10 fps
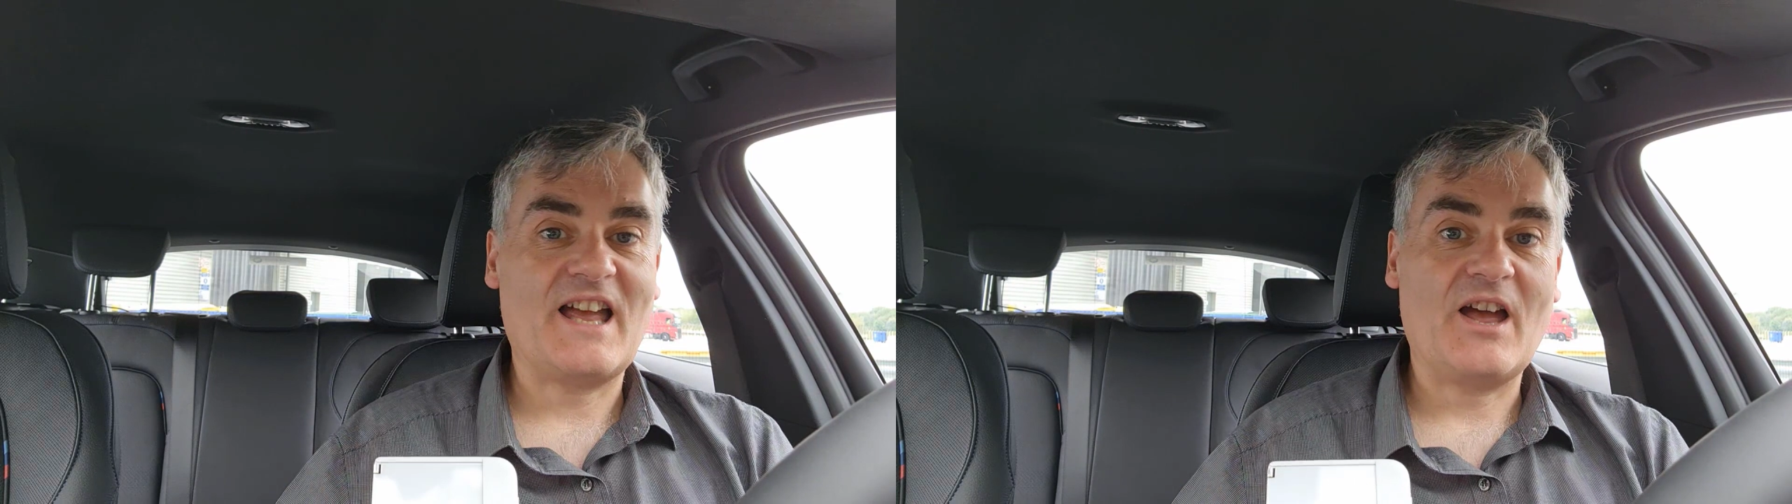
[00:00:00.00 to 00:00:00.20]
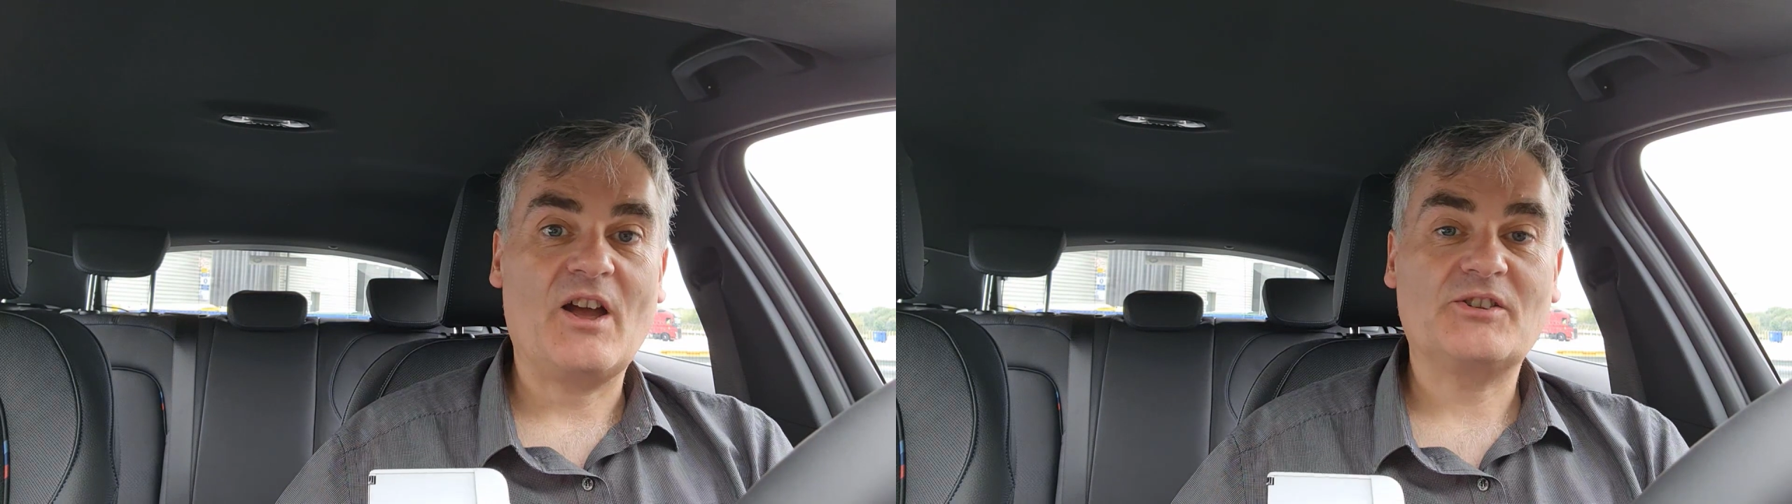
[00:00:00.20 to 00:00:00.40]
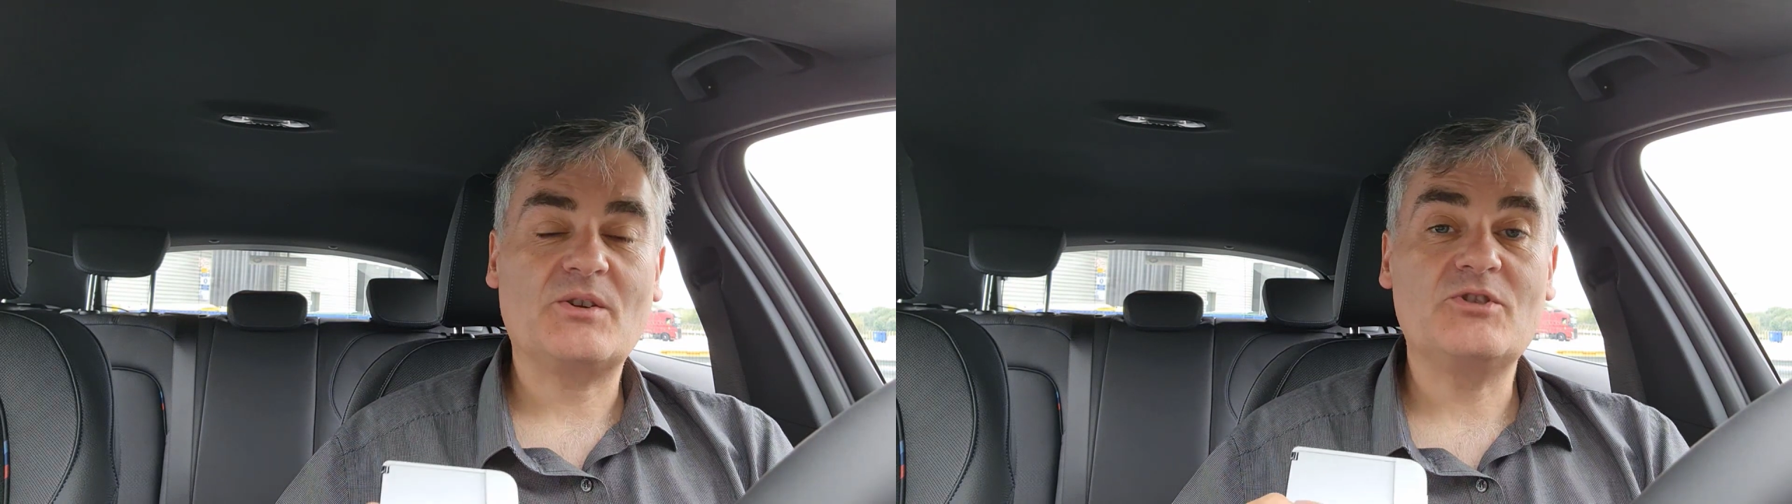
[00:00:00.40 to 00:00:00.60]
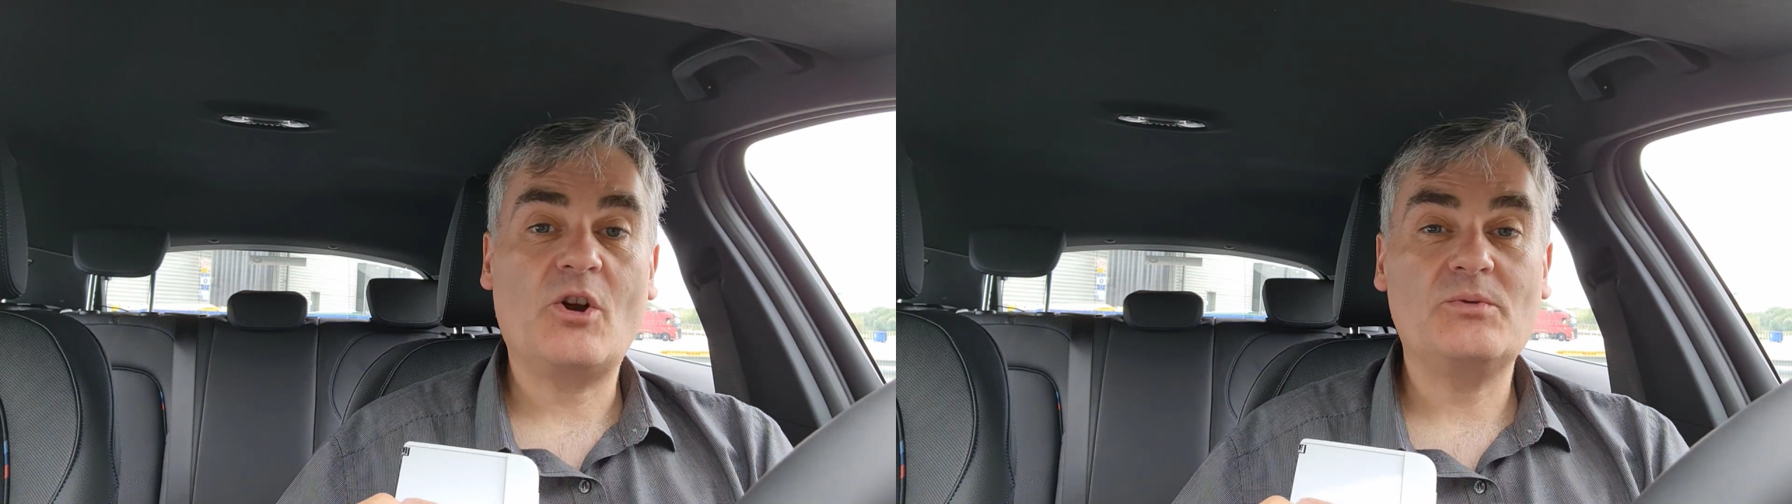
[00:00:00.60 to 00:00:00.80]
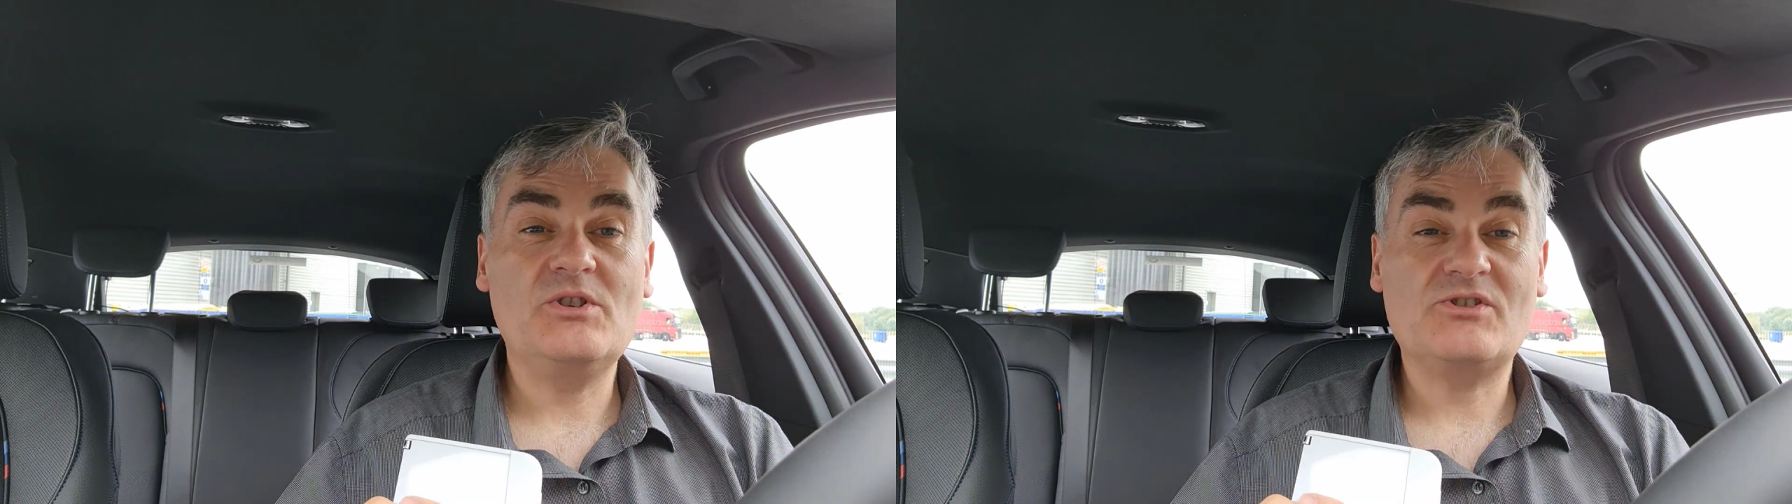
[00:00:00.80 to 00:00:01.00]
Uh, I don't
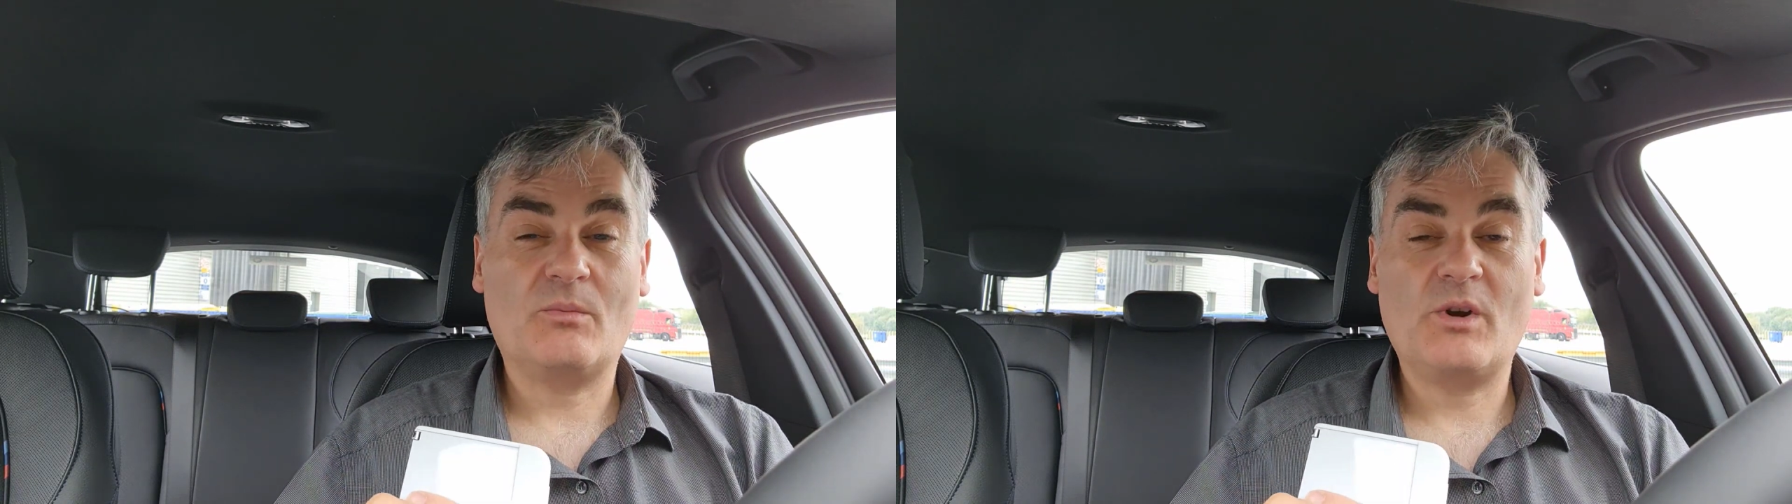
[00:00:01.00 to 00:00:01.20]
know news on